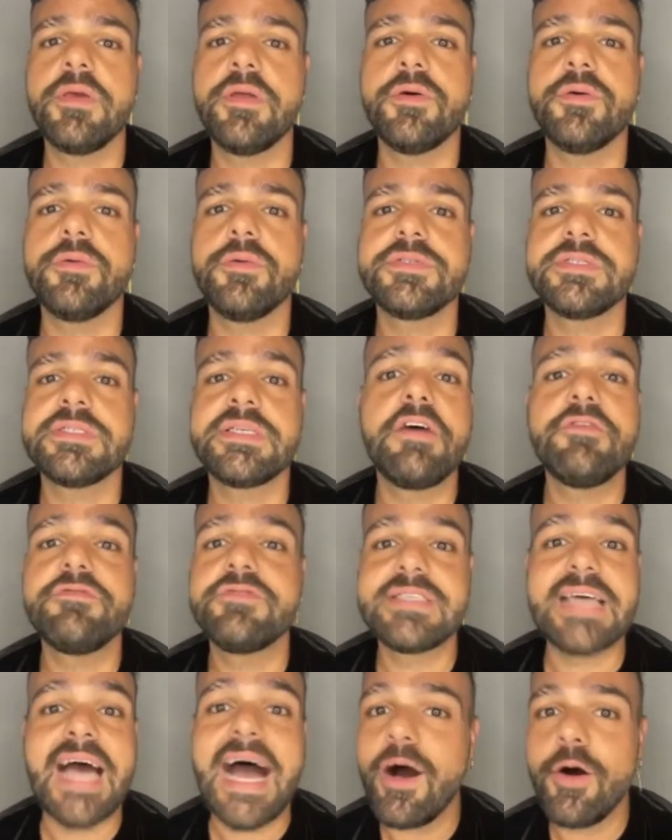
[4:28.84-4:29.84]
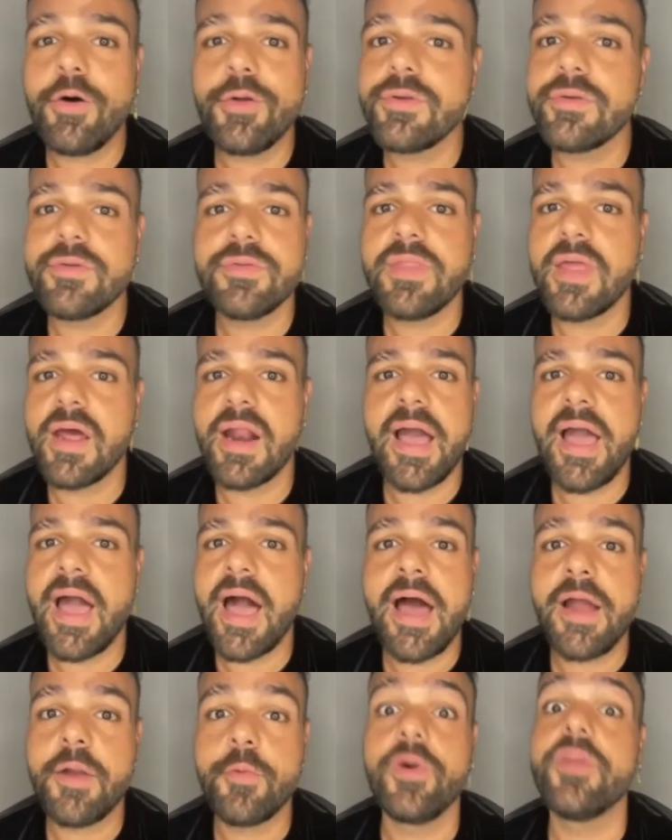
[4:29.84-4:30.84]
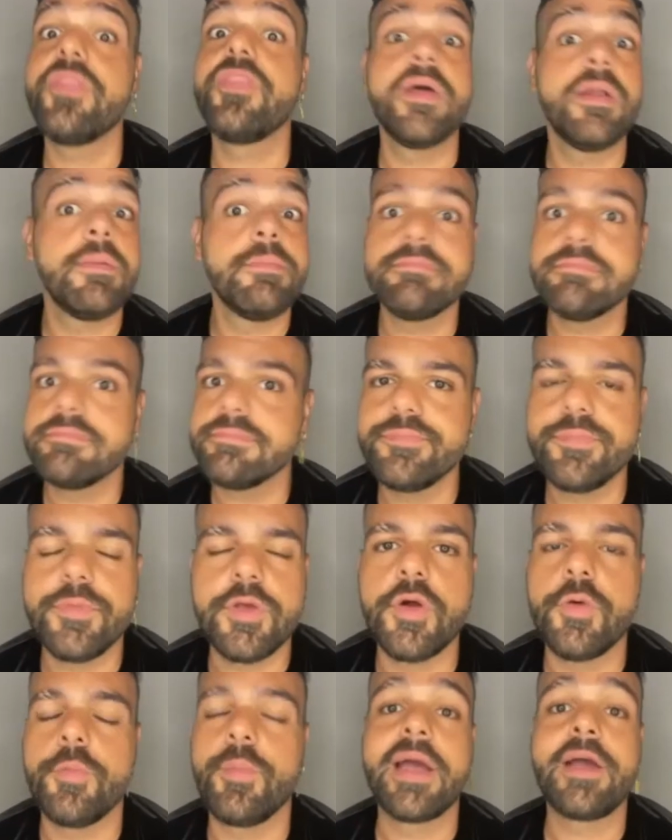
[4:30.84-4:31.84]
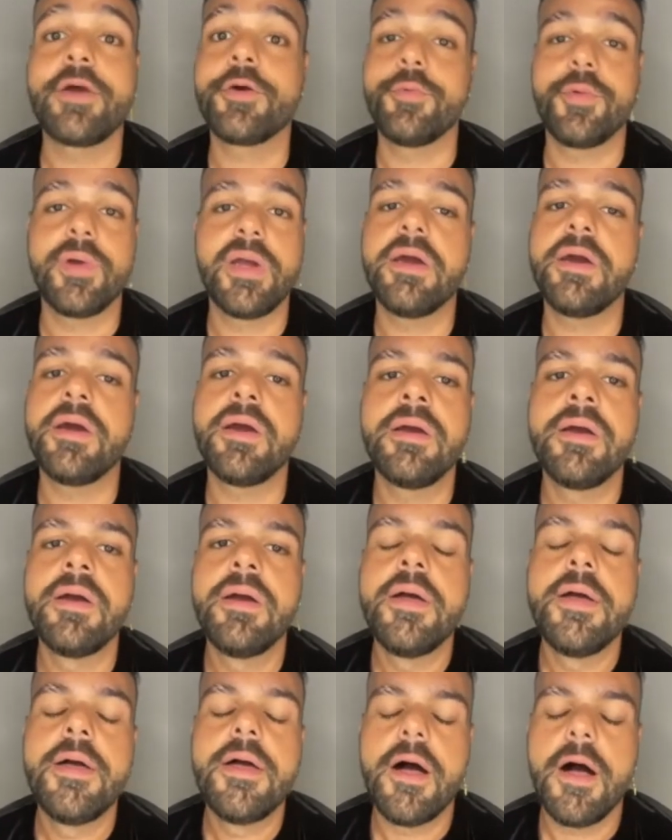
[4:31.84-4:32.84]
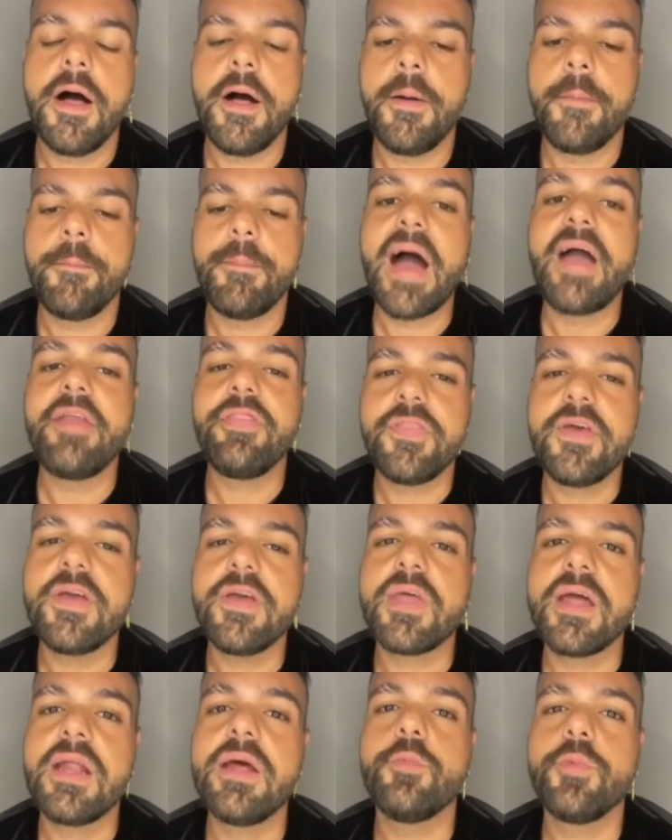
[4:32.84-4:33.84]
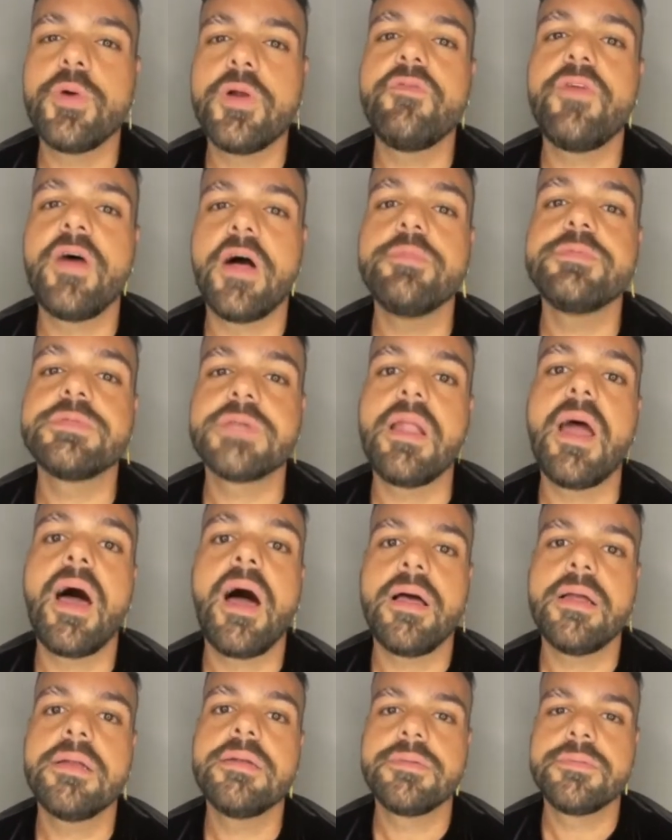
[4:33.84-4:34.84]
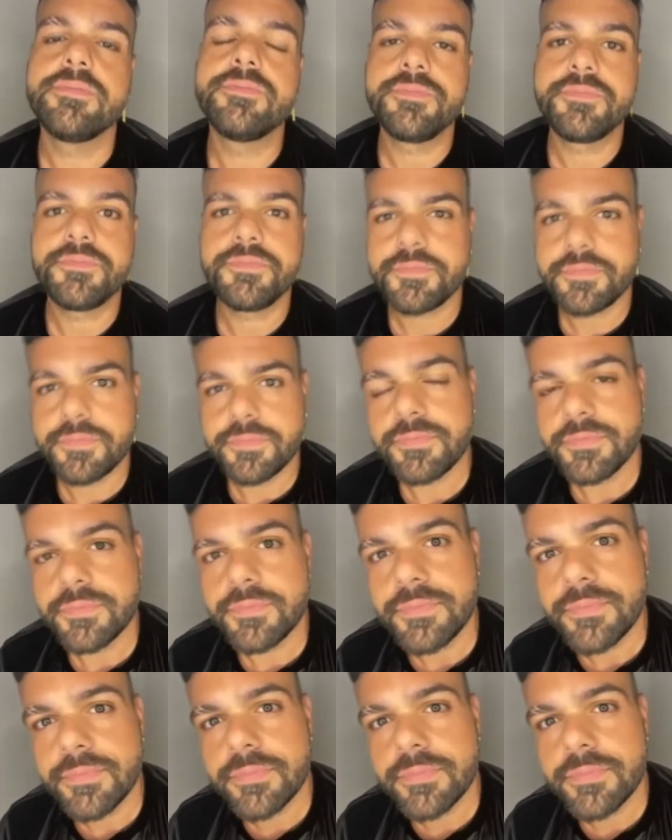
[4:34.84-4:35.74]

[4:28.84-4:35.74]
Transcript: self-doubt that I had within my career. I think that it would have helped a lot. You got the